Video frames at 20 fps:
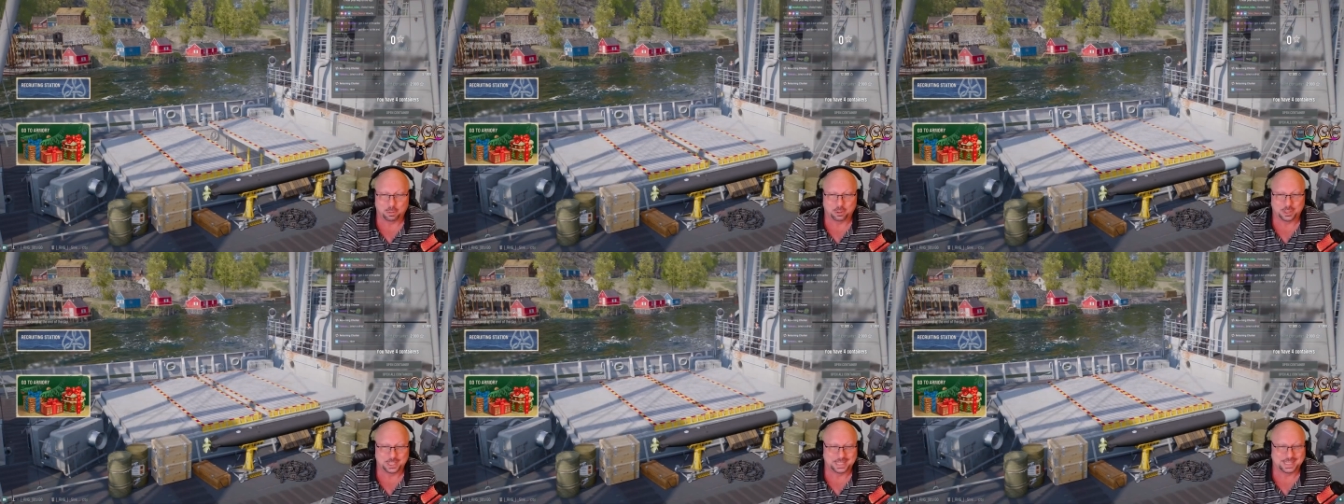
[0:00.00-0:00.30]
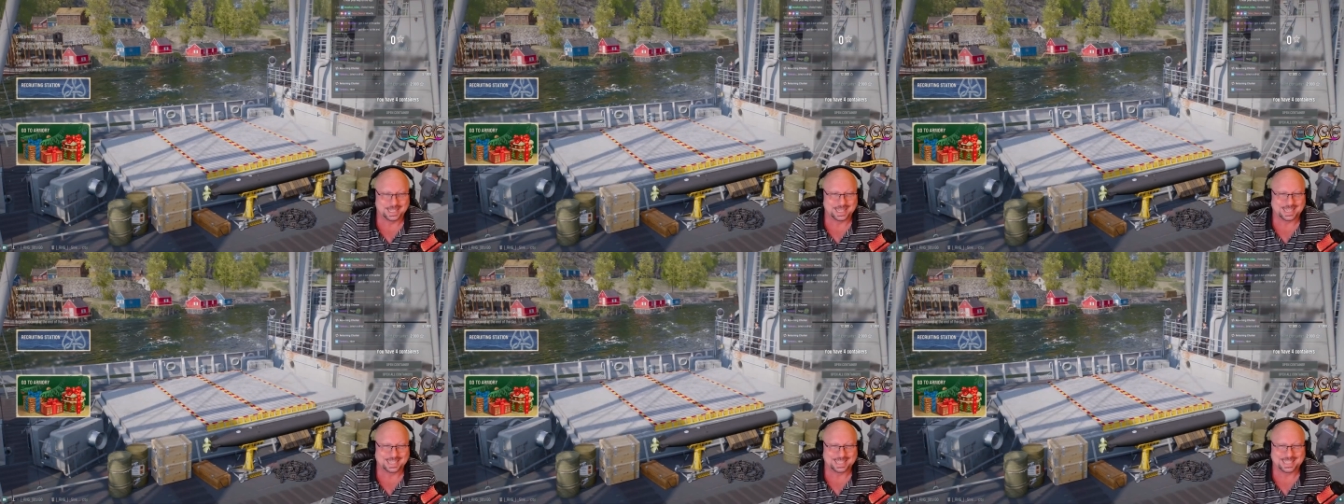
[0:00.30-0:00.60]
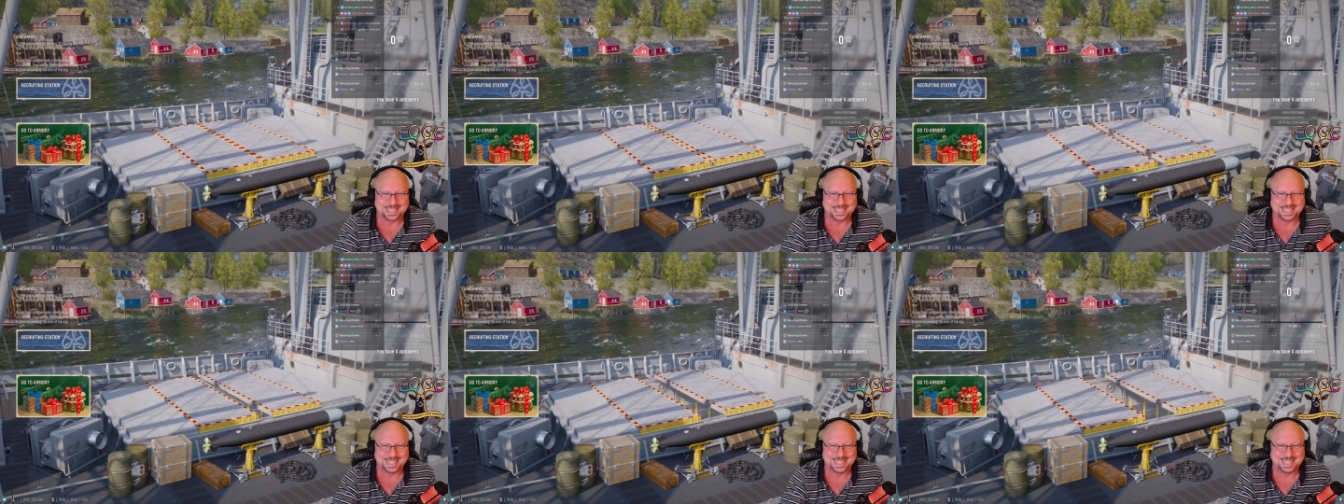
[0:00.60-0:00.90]

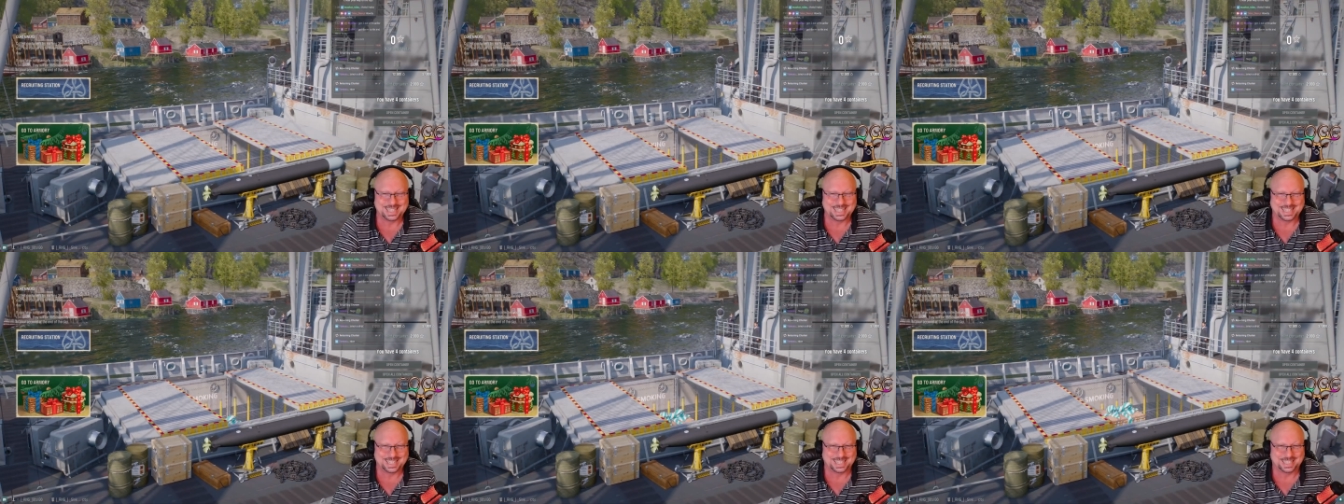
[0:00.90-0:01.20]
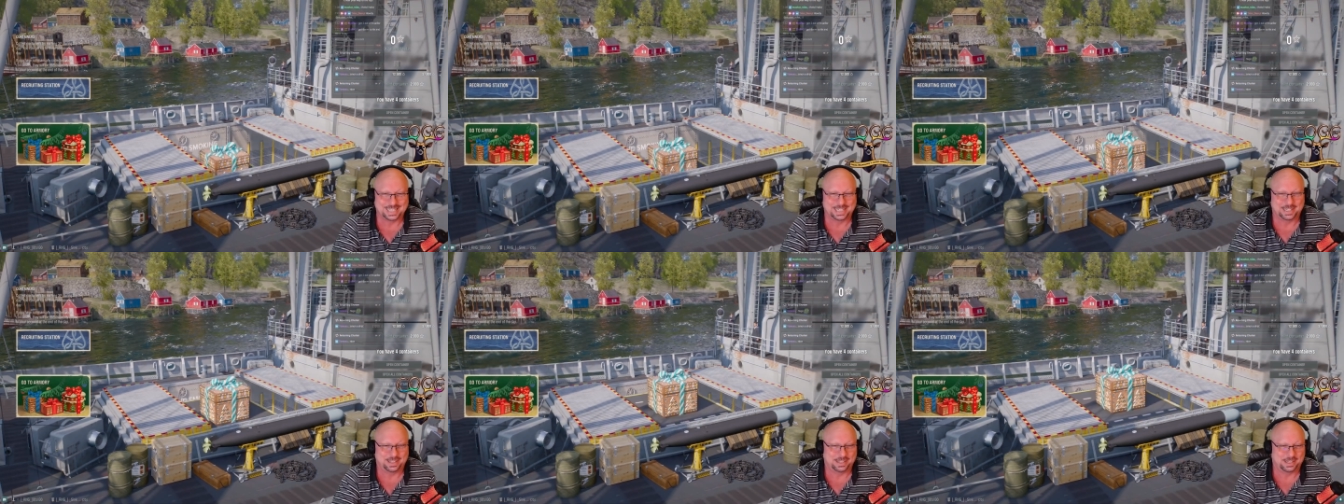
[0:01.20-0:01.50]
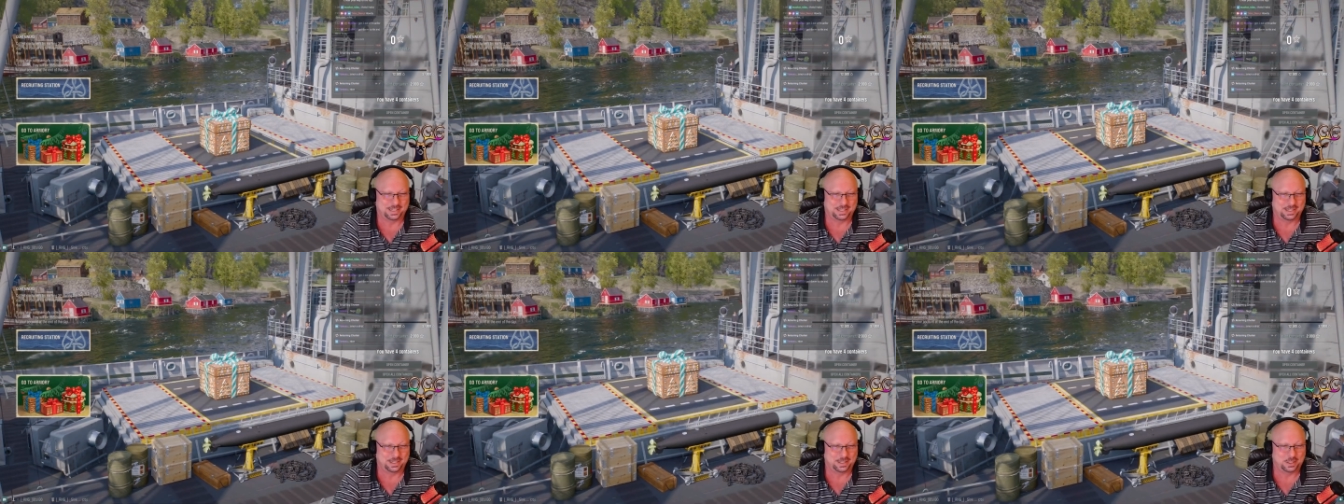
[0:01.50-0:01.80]
16.
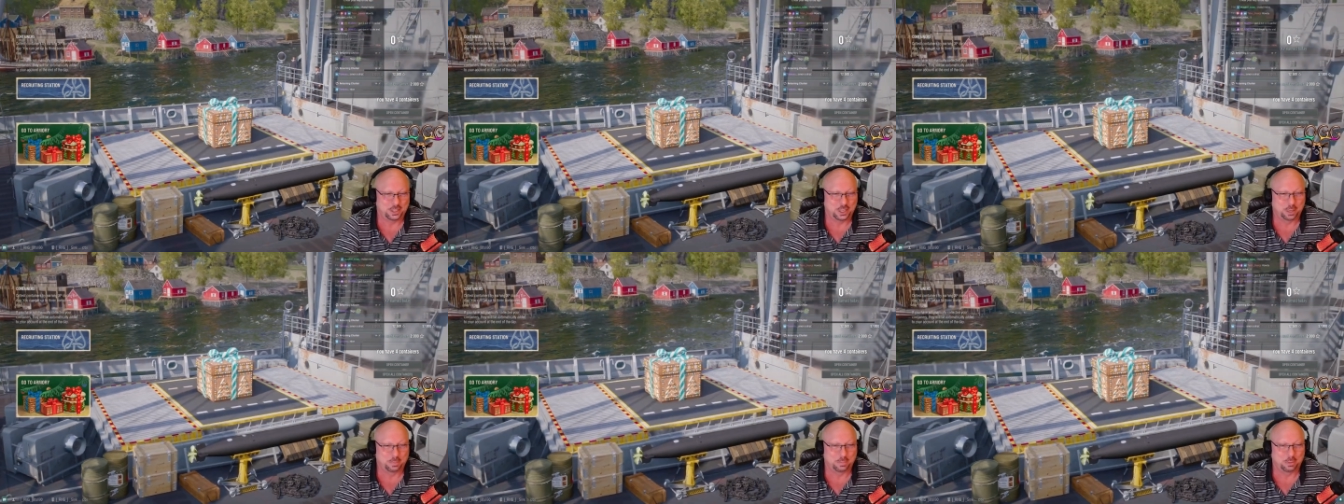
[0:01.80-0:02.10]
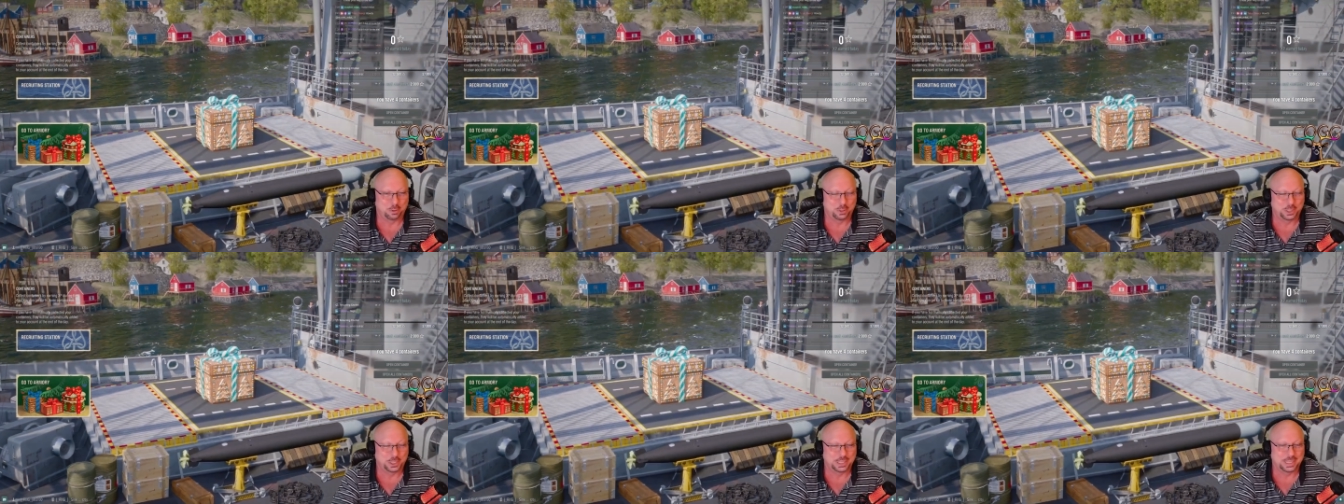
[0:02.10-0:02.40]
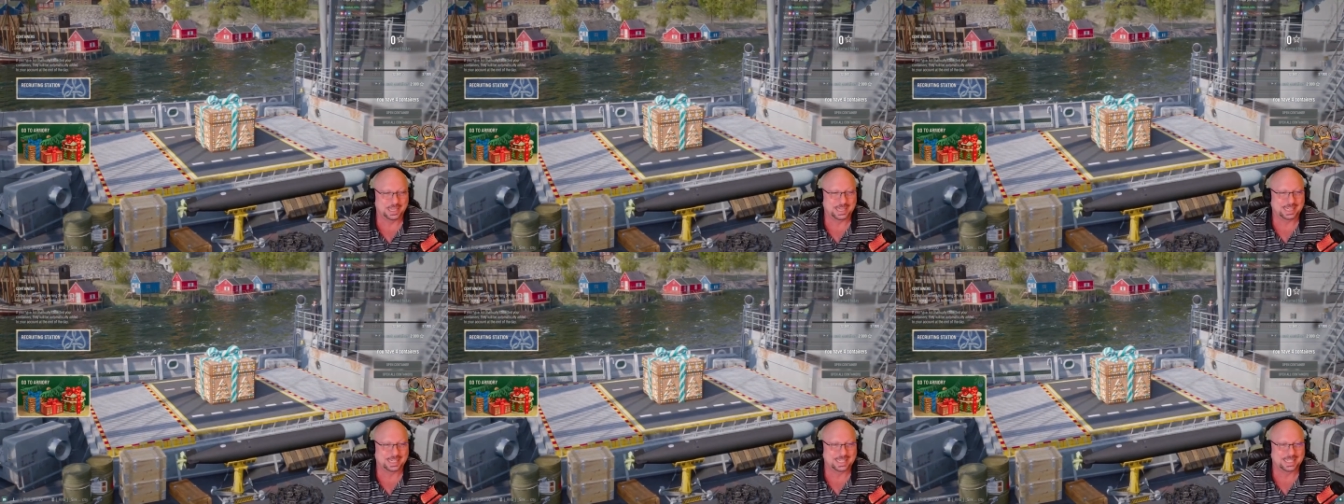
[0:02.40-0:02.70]
Number
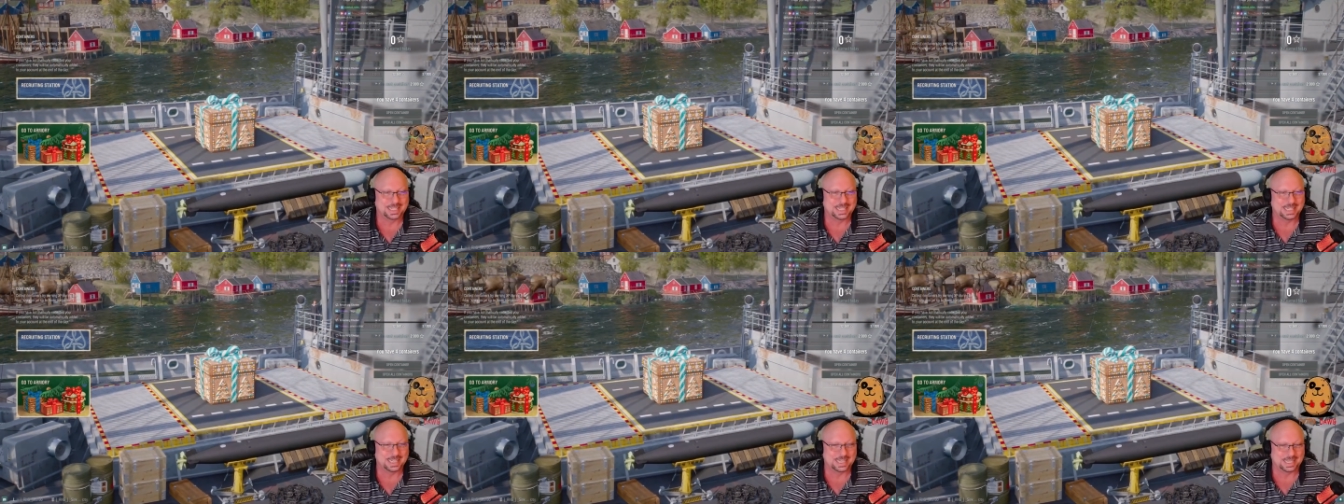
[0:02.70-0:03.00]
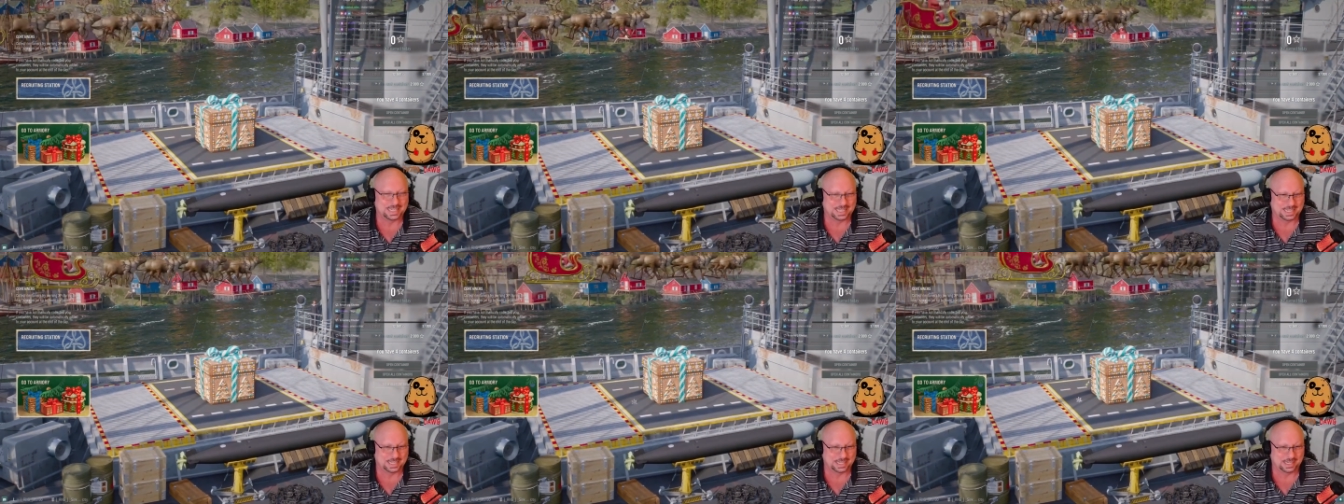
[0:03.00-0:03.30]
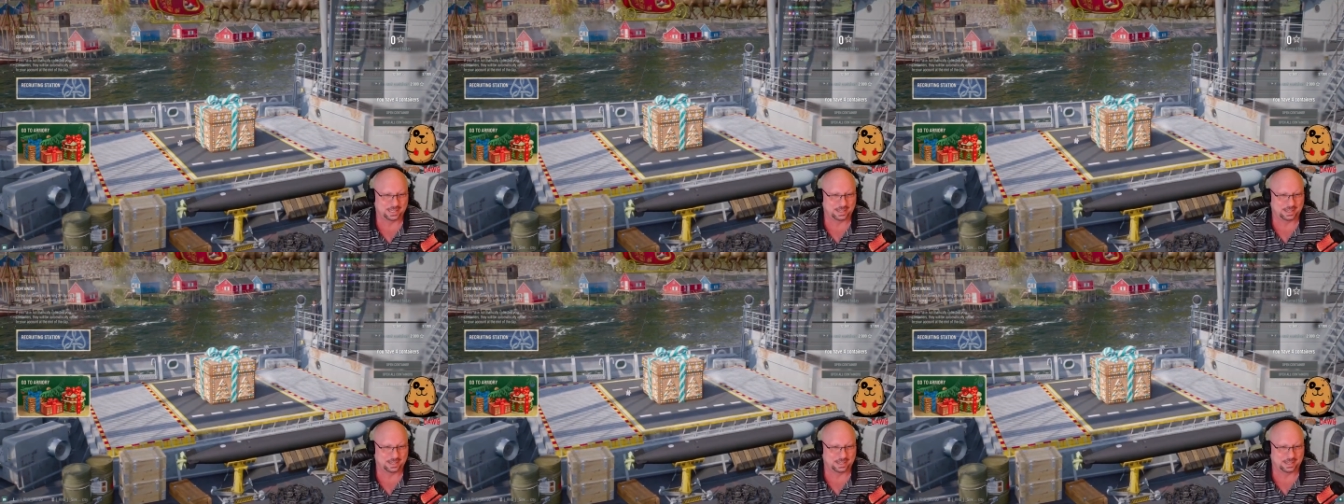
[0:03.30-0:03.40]
16.